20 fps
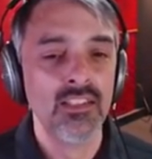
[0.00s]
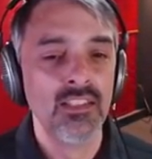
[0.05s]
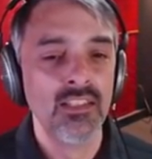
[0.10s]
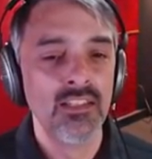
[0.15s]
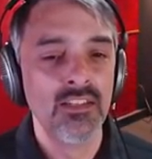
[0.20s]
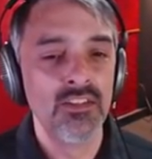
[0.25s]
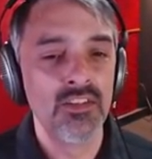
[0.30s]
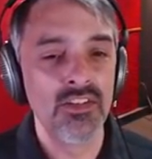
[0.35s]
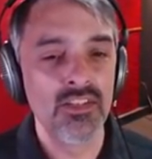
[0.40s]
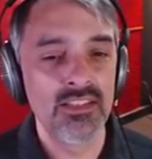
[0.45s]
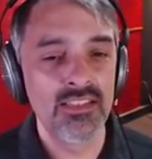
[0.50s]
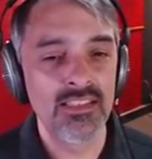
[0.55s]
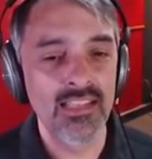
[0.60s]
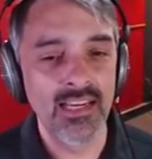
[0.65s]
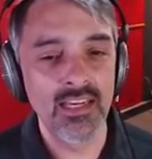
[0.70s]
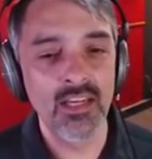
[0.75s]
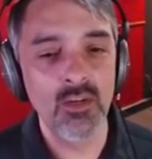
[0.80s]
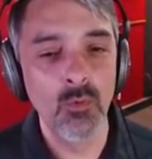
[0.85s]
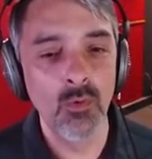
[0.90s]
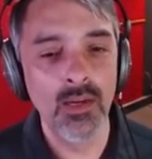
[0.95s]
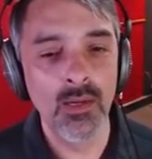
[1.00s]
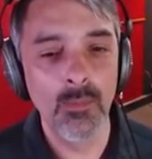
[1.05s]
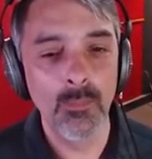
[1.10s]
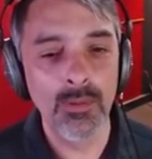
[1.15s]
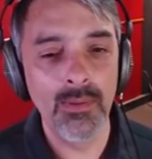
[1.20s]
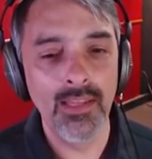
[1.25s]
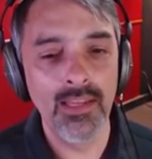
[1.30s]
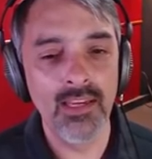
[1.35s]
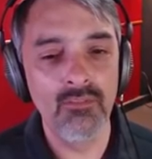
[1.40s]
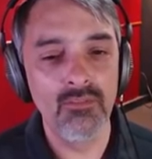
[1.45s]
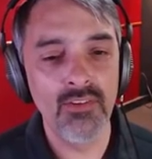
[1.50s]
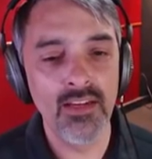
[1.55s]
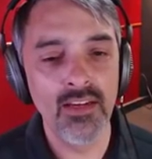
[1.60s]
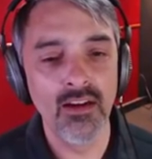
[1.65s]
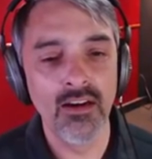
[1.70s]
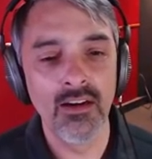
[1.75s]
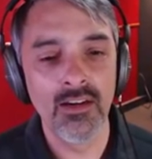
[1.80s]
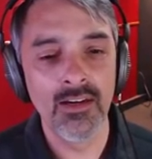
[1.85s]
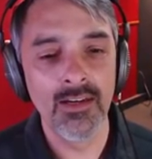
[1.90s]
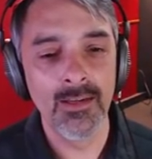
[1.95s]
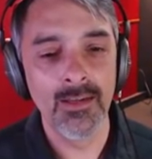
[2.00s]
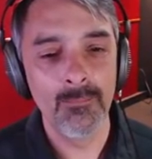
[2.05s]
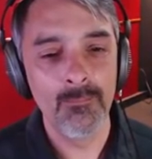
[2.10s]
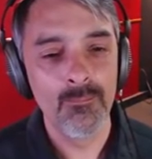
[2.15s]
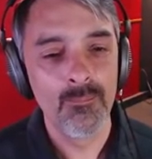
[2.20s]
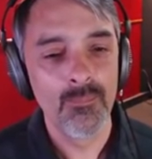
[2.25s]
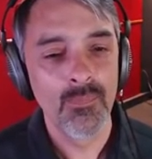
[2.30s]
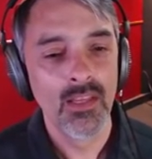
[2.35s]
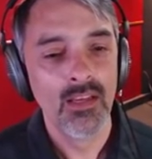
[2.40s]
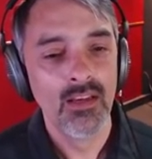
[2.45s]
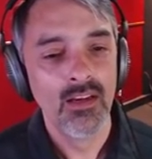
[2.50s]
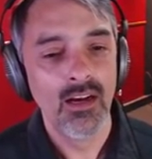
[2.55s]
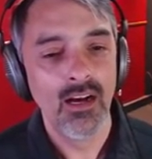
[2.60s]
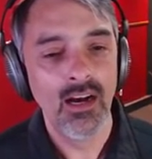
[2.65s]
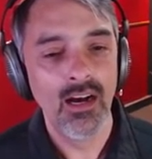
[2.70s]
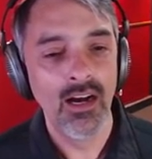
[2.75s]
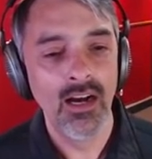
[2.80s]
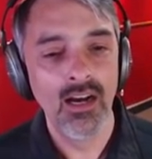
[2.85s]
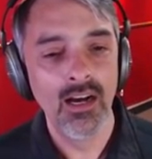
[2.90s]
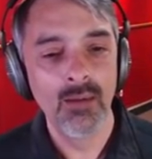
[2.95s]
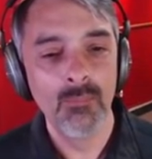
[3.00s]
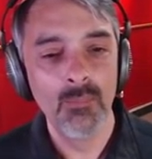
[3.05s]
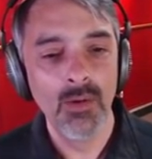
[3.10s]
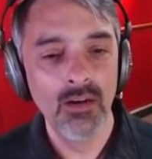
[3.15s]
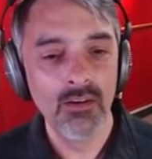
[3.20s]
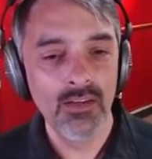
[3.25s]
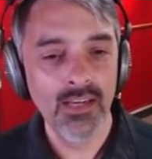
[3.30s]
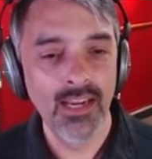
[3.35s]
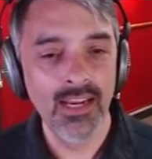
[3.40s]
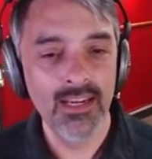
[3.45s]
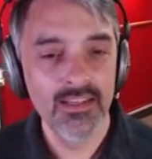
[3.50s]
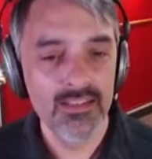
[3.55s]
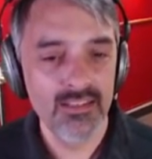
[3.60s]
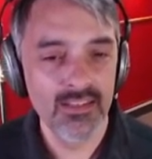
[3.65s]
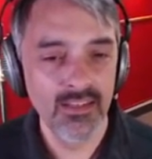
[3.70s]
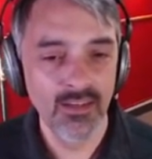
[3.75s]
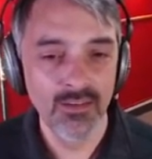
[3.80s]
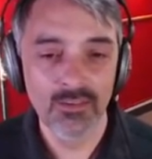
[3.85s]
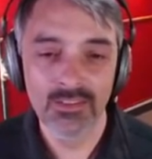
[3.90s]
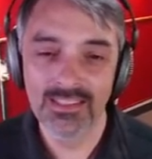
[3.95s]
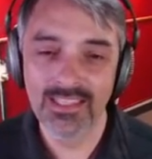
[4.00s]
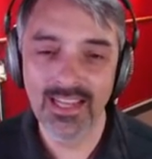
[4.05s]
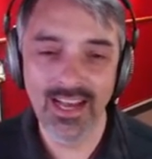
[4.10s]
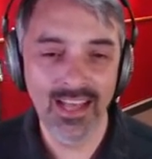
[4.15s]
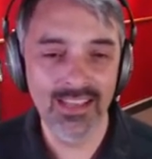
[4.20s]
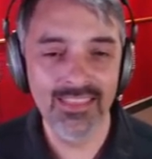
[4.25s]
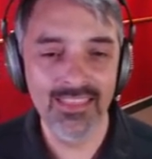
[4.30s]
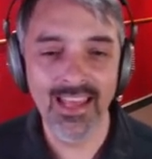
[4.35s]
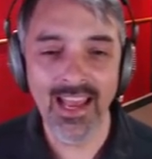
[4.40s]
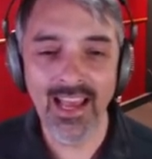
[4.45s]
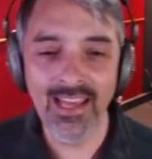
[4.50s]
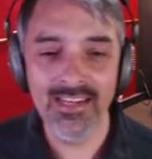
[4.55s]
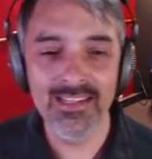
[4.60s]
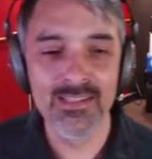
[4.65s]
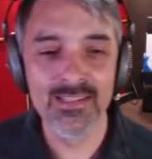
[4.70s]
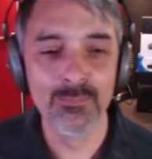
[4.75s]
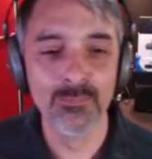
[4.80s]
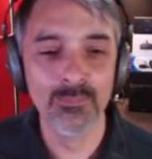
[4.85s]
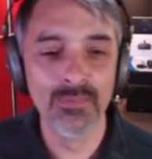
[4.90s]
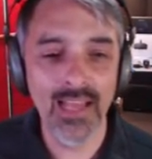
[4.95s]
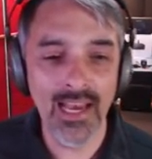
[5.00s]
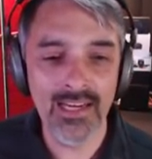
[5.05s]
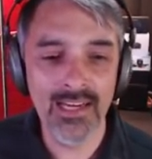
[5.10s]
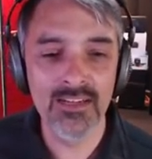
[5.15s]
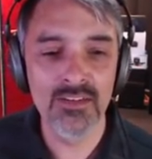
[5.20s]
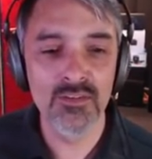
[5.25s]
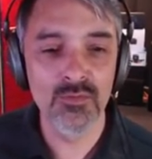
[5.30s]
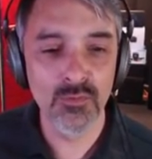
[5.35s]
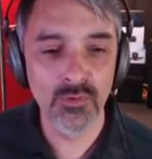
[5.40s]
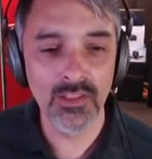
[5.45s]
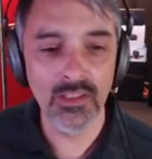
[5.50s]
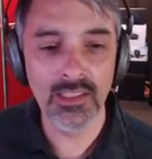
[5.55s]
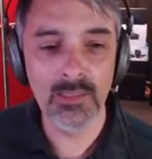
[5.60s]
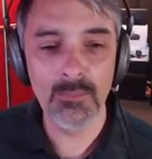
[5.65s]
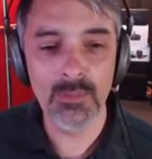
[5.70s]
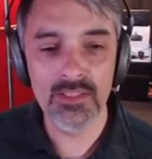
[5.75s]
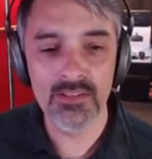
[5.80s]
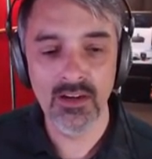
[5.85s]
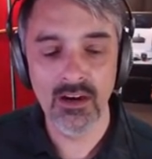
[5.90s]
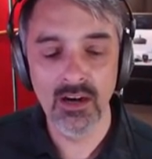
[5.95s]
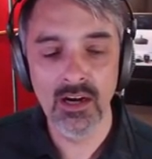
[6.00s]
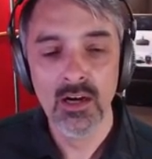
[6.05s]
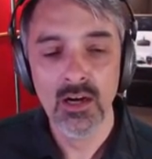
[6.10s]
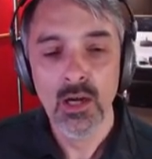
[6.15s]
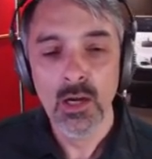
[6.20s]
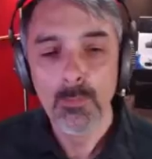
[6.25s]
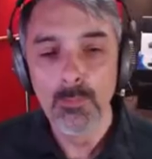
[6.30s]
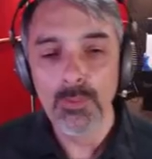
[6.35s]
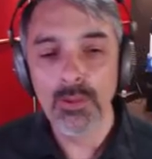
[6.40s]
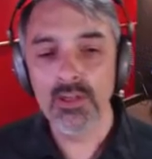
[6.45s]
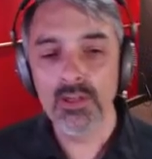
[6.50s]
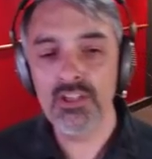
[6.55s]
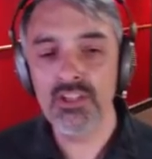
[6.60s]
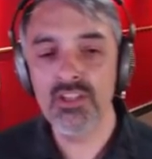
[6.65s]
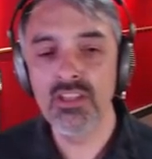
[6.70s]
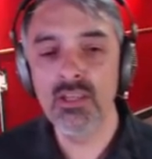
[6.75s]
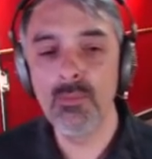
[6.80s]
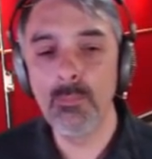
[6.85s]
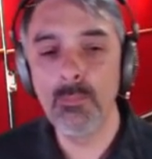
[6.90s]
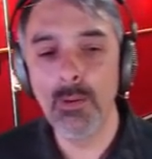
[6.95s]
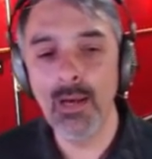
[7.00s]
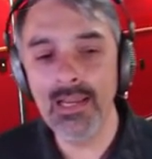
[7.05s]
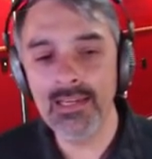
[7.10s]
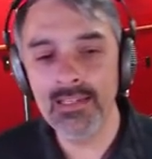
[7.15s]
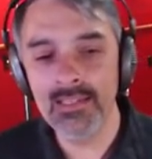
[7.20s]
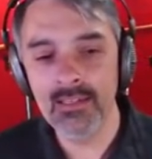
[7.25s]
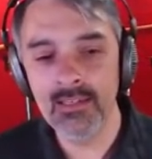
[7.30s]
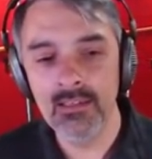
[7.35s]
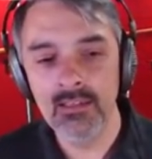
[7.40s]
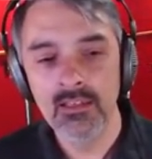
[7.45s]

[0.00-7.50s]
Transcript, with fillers: just that you want to play V R in. Um, okay, so God, that is, that is really bizarre. Push the button